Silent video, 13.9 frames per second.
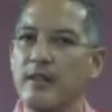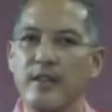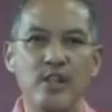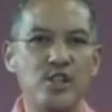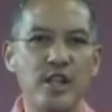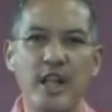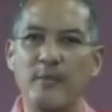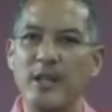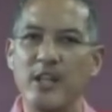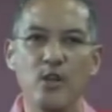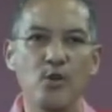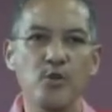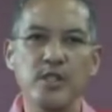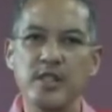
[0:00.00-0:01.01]
There shall be
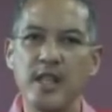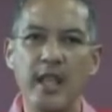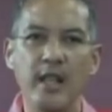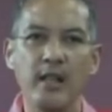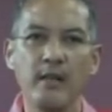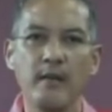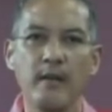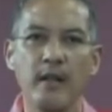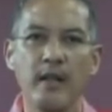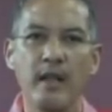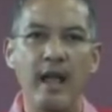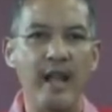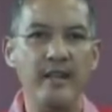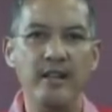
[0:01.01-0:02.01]
no sale
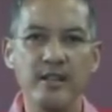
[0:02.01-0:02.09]
and